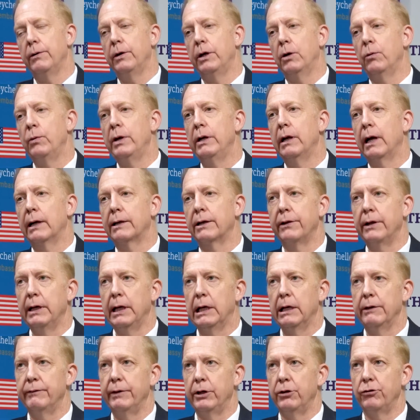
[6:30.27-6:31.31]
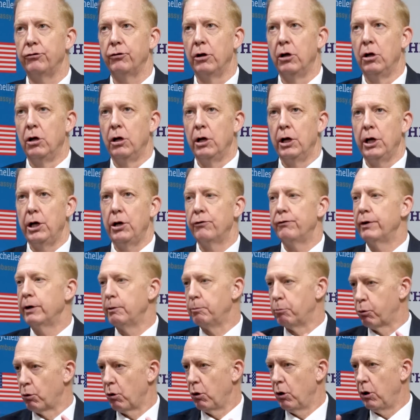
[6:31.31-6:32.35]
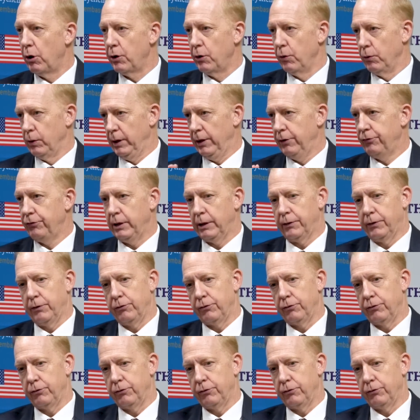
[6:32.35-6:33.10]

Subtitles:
we like to think of it as, very broad, holistic.